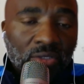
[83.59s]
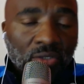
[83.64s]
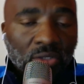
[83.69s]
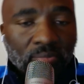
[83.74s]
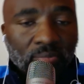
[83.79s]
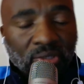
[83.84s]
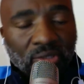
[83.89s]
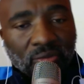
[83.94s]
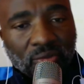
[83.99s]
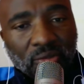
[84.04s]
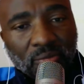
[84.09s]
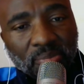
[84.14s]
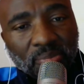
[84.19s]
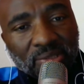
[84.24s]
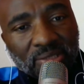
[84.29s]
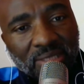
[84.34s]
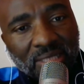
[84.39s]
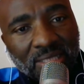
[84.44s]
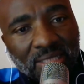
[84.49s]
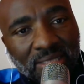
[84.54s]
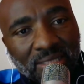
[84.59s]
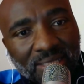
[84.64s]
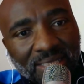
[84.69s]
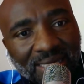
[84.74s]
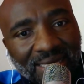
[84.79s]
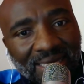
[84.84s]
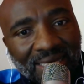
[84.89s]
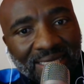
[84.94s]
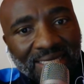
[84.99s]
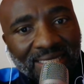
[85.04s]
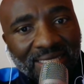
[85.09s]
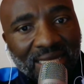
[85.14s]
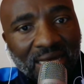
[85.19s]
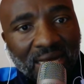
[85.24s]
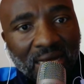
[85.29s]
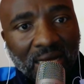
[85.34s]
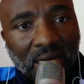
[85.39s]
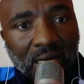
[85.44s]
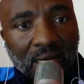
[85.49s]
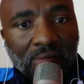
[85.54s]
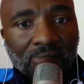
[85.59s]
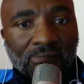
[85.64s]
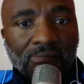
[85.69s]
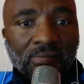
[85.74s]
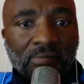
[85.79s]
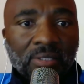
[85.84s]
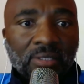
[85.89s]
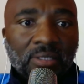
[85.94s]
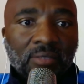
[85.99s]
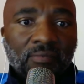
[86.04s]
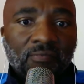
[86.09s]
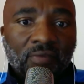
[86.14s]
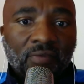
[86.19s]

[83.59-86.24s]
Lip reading: not being represented enough and